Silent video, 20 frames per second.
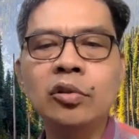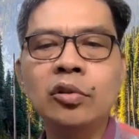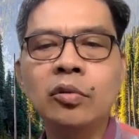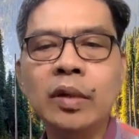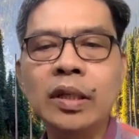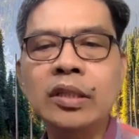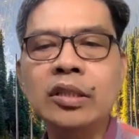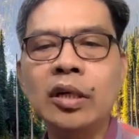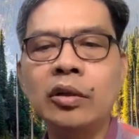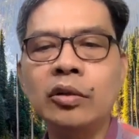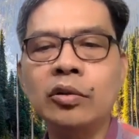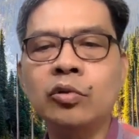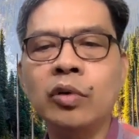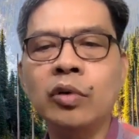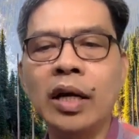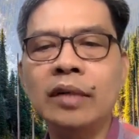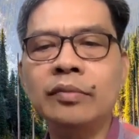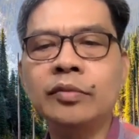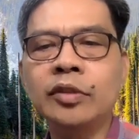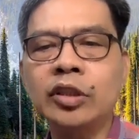to which our
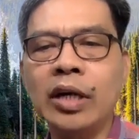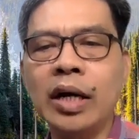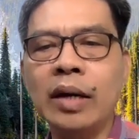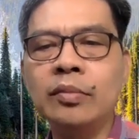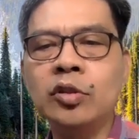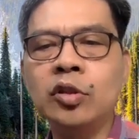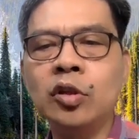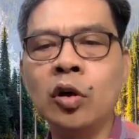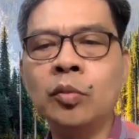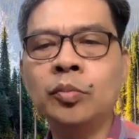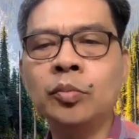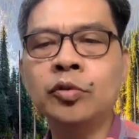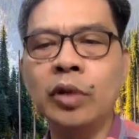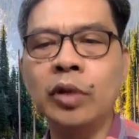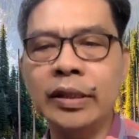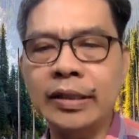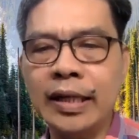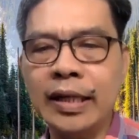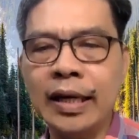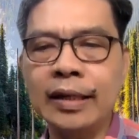12 tribes hope
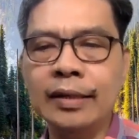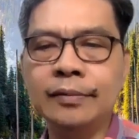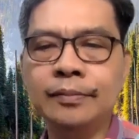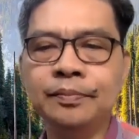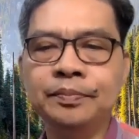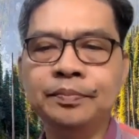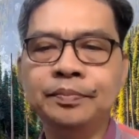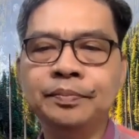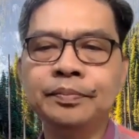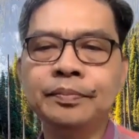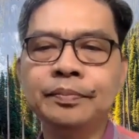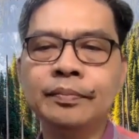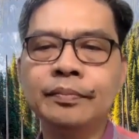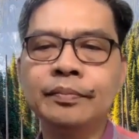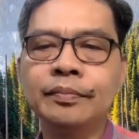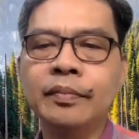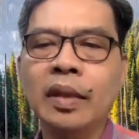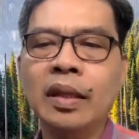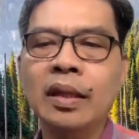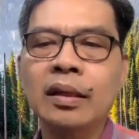to attain,
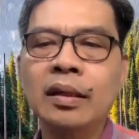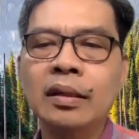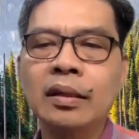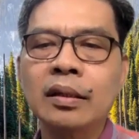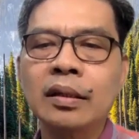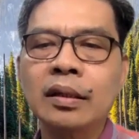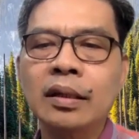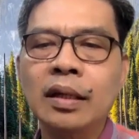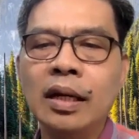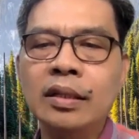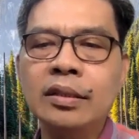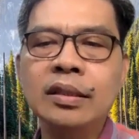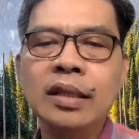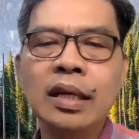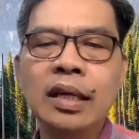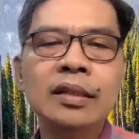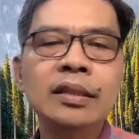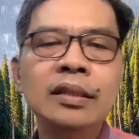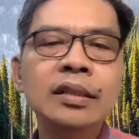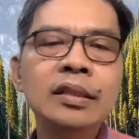as
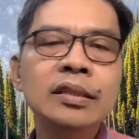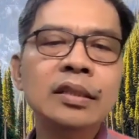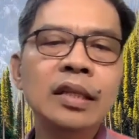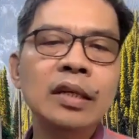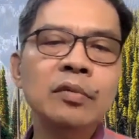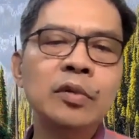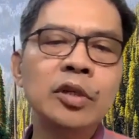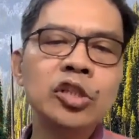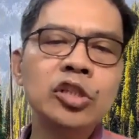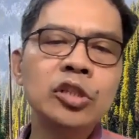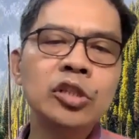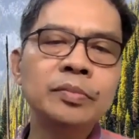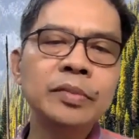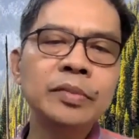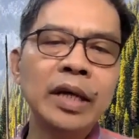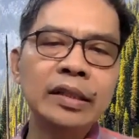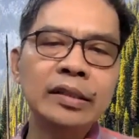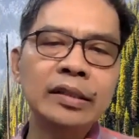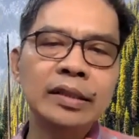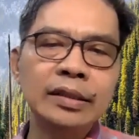they earnestly worship
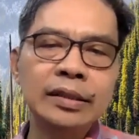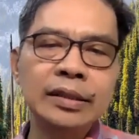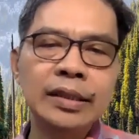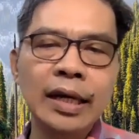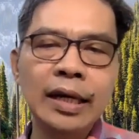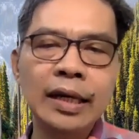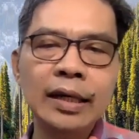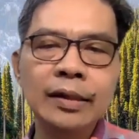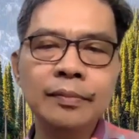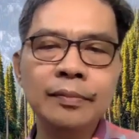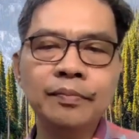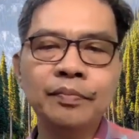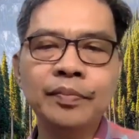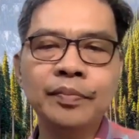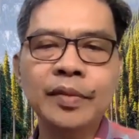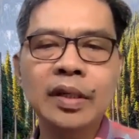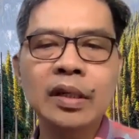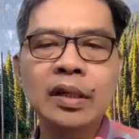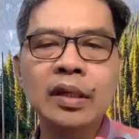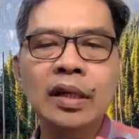night and day.
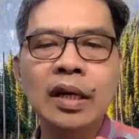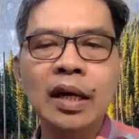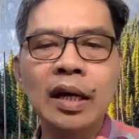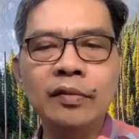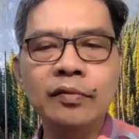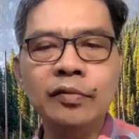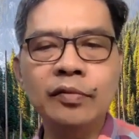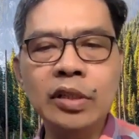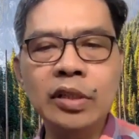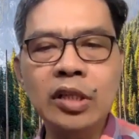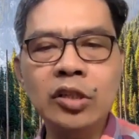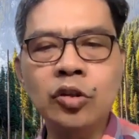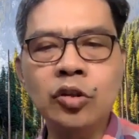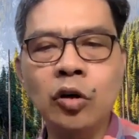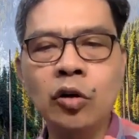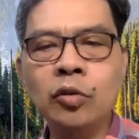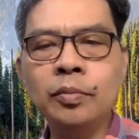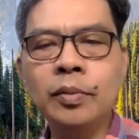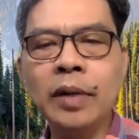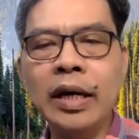And for this
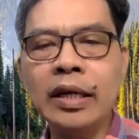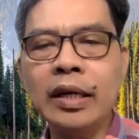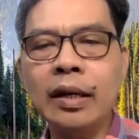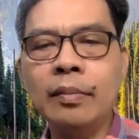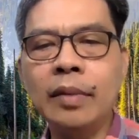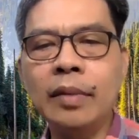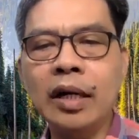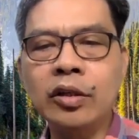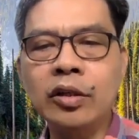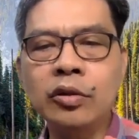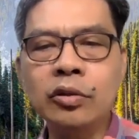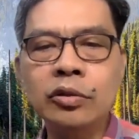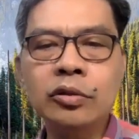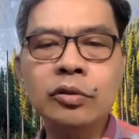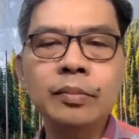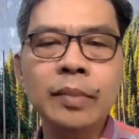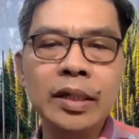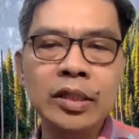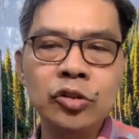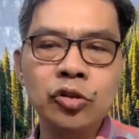hope, I am
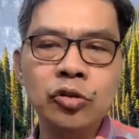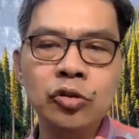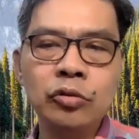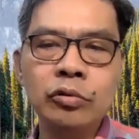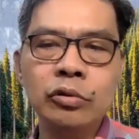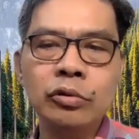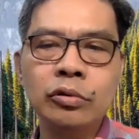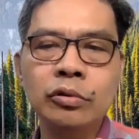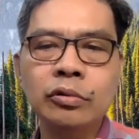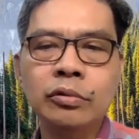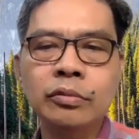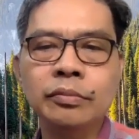accused by Jews.